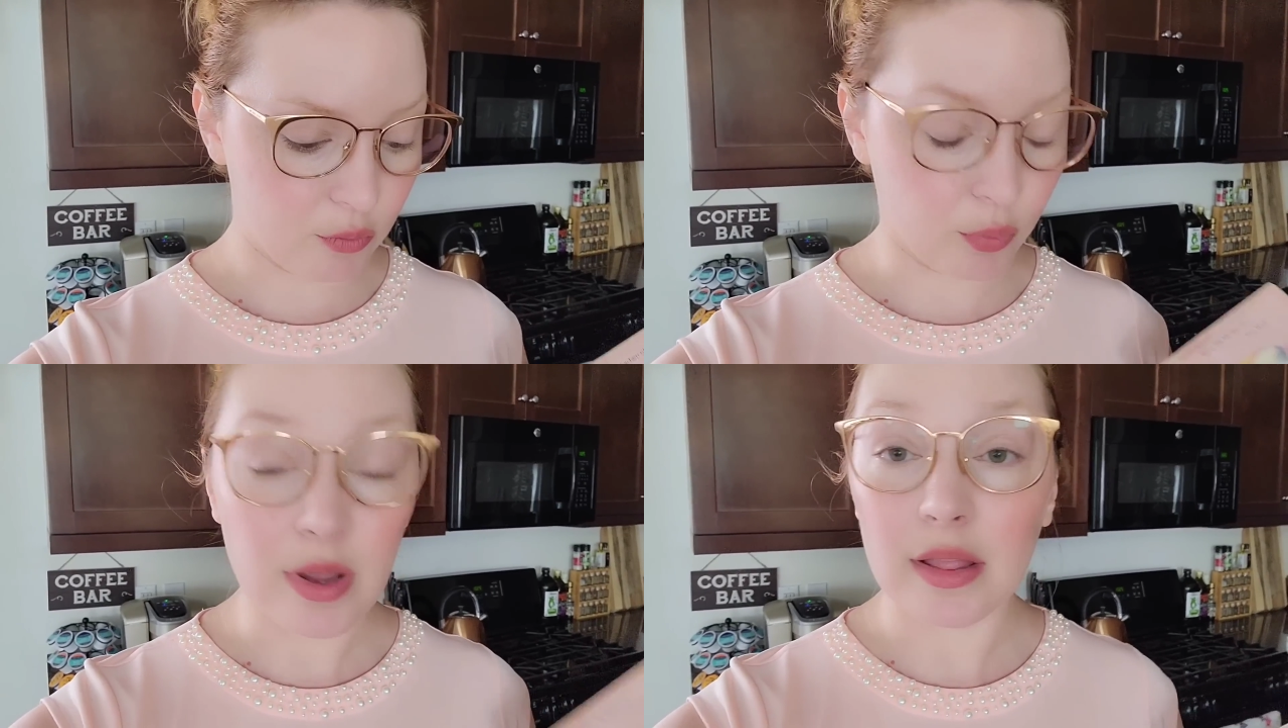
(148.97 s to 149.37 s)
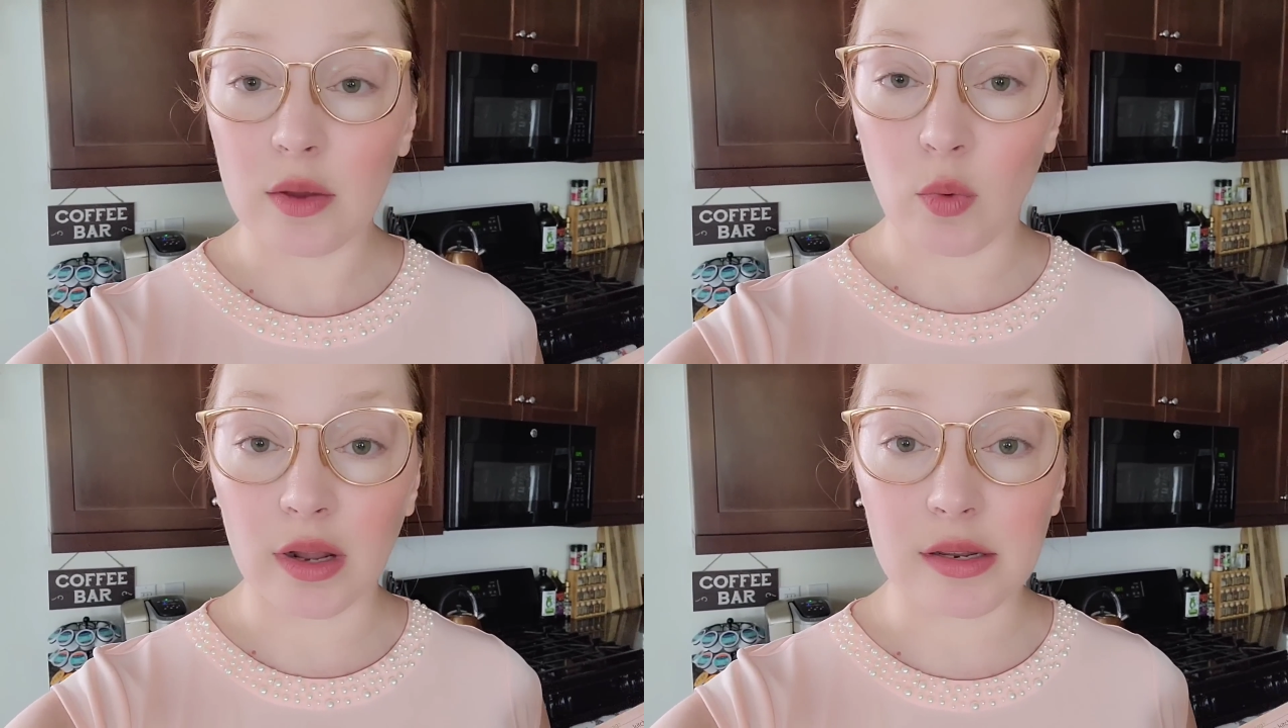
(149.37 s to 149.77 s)
really
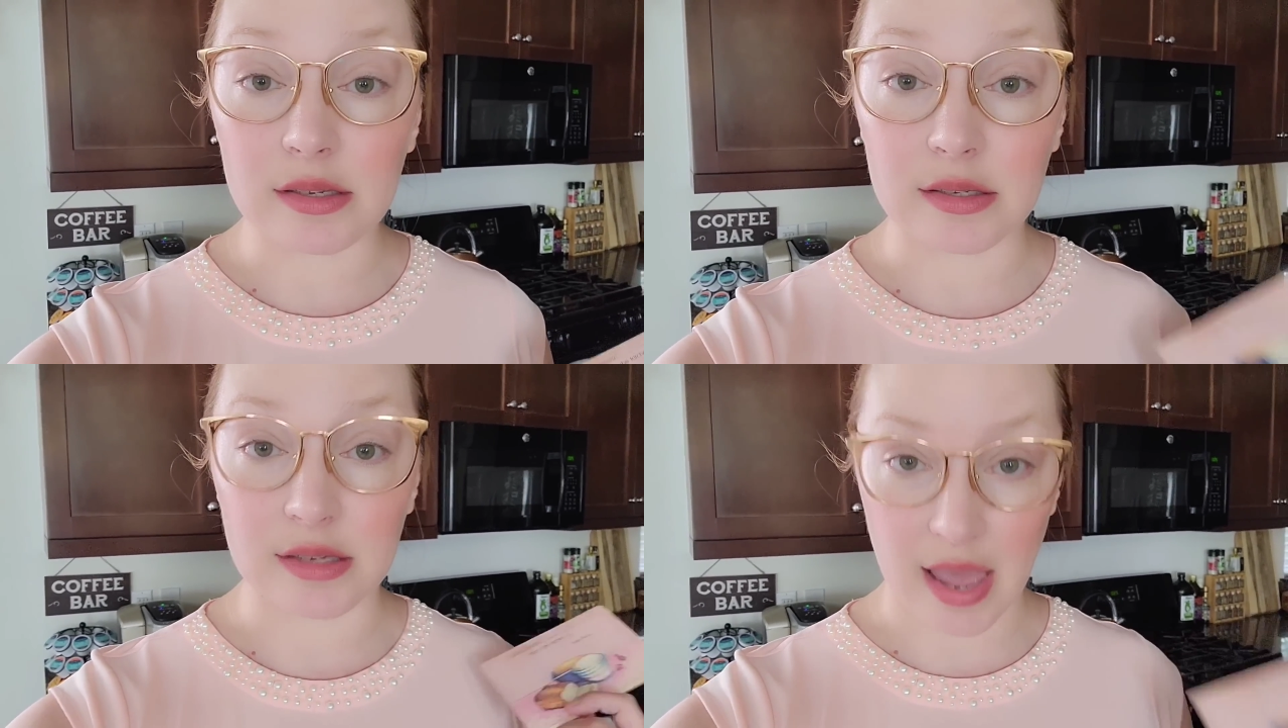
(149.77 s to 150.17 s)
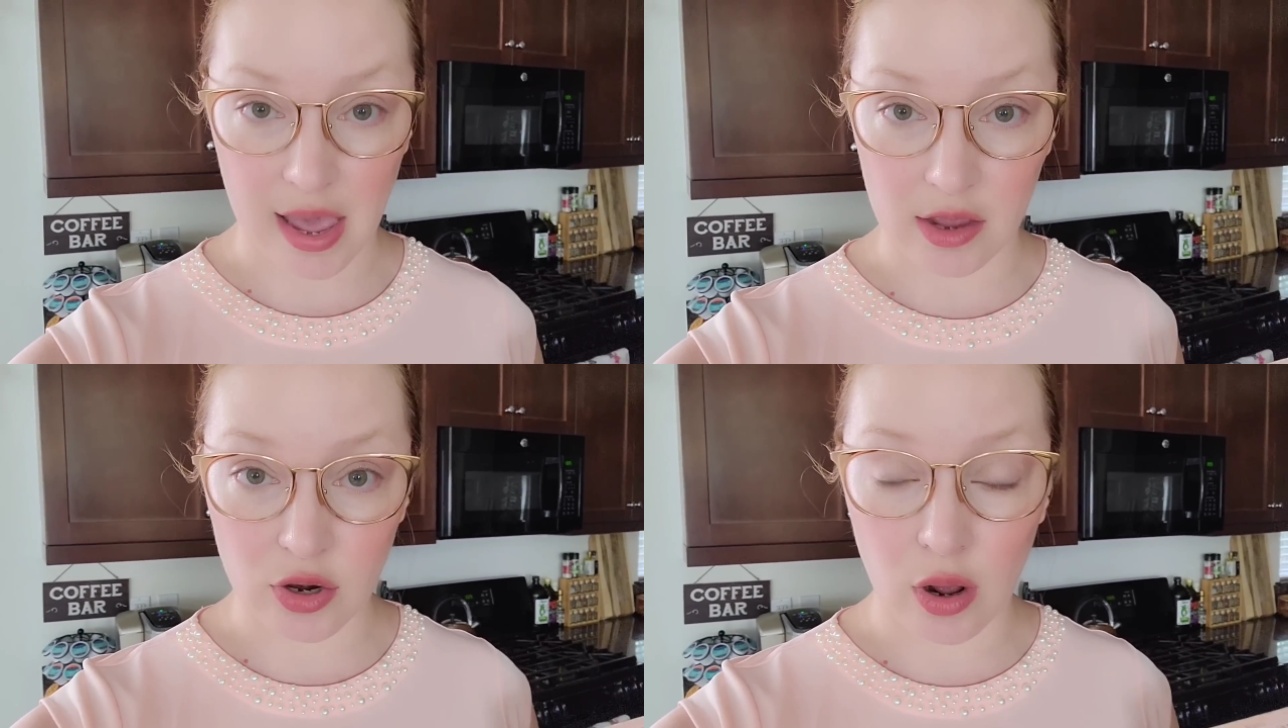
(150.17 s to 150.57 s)
want to
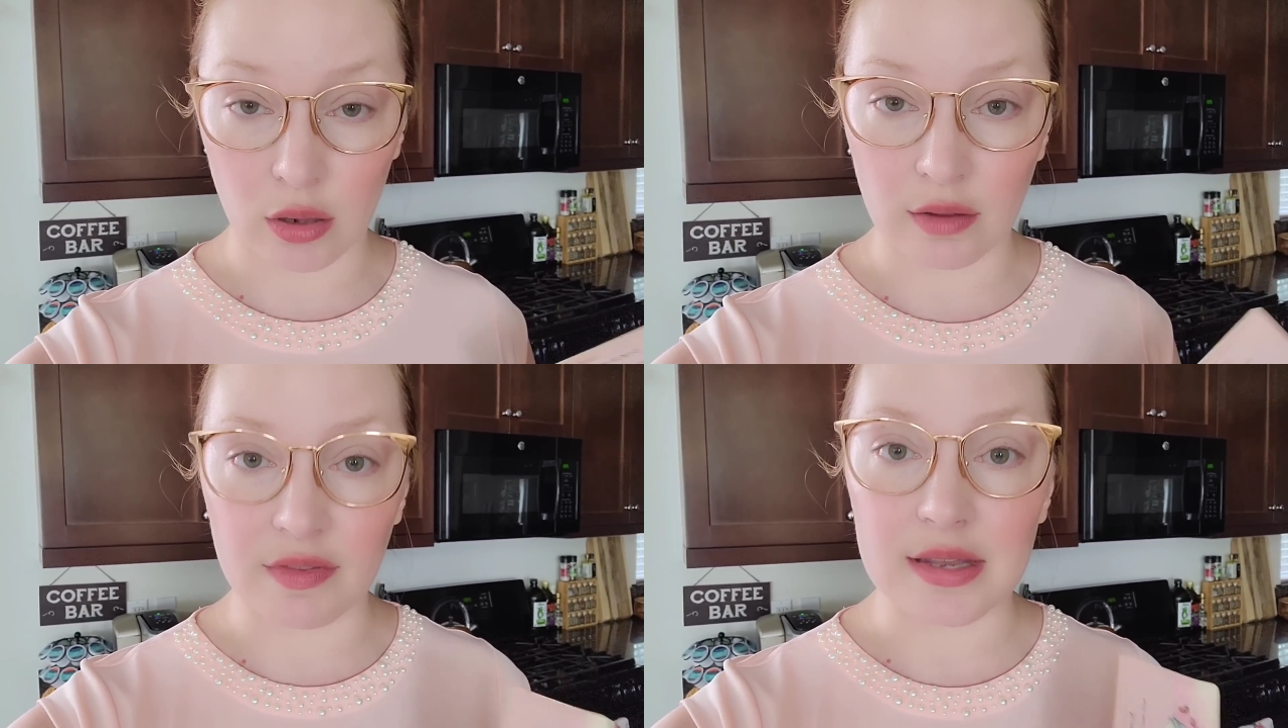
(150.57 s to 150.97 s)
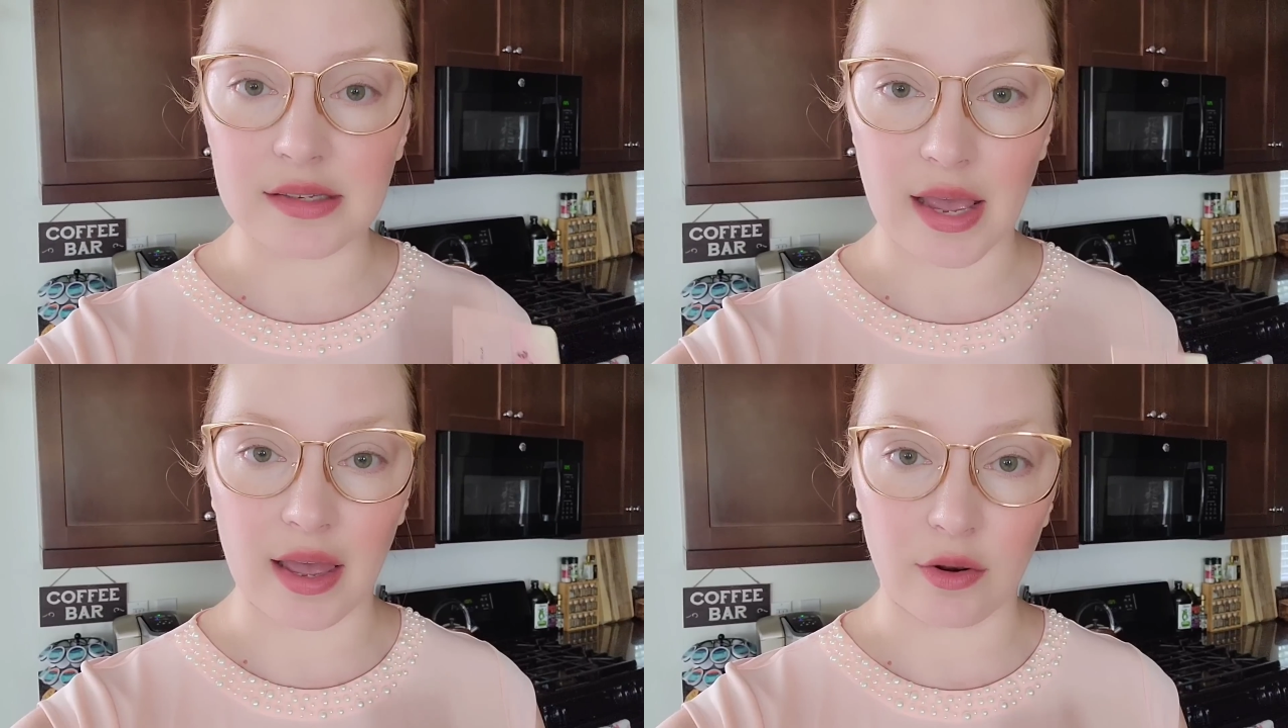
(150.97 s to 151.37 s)
scan all of these
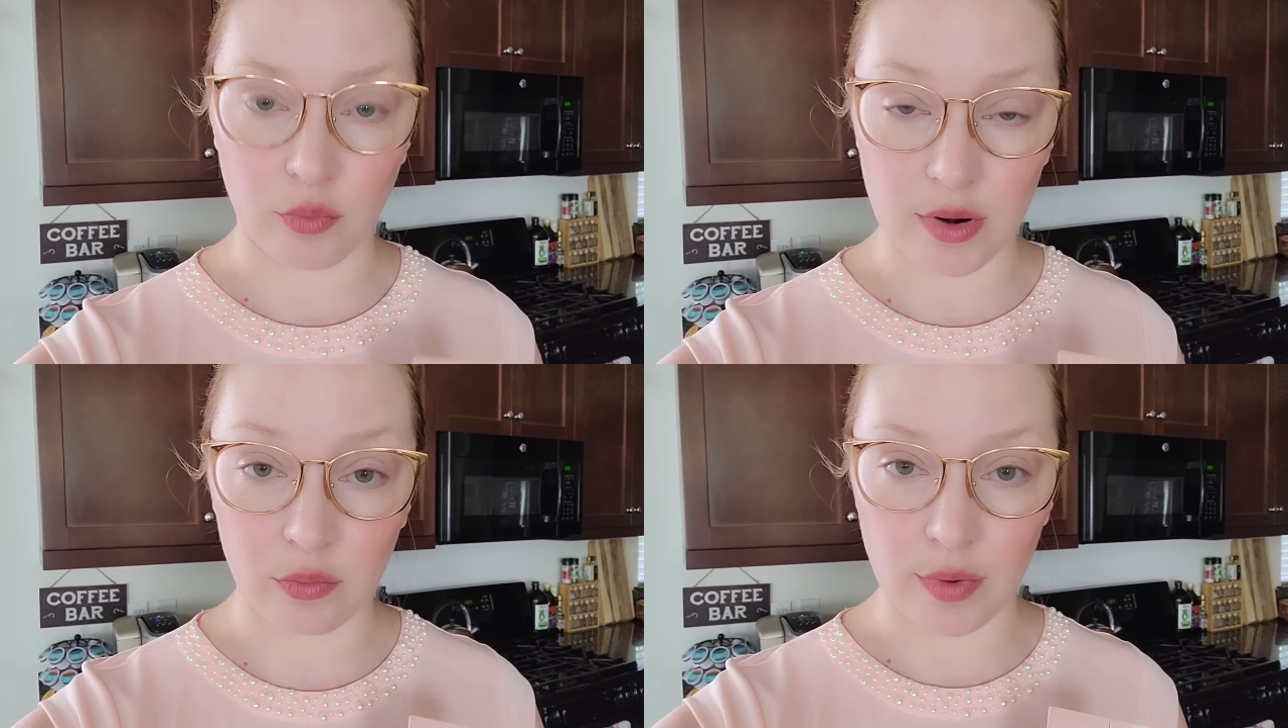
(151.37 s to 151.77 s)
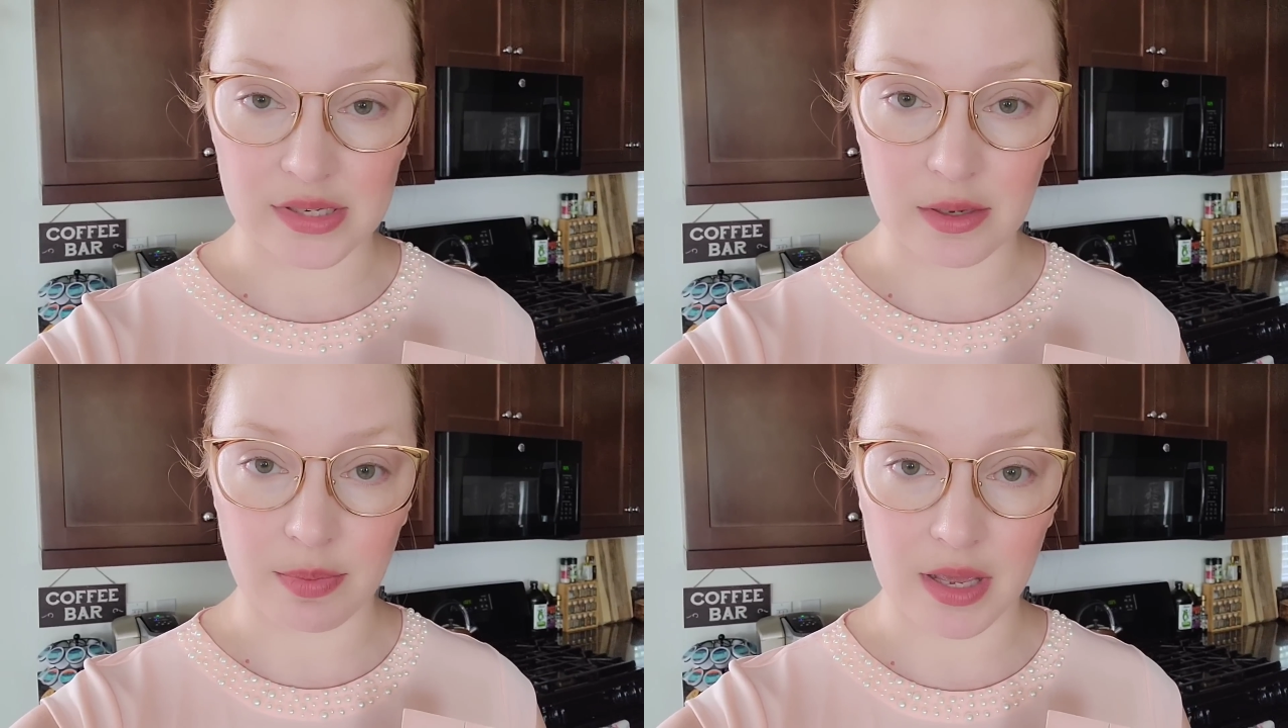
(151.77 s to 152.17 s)
handwritten
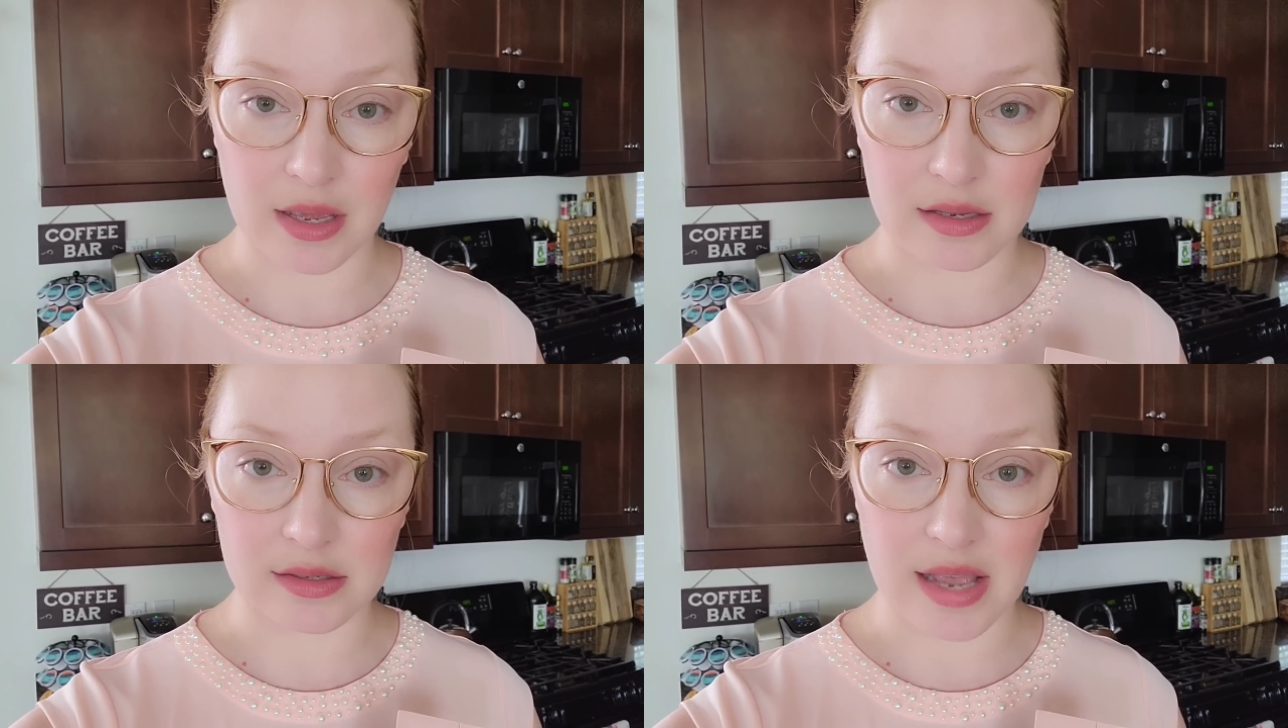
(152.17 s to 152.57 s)
recipes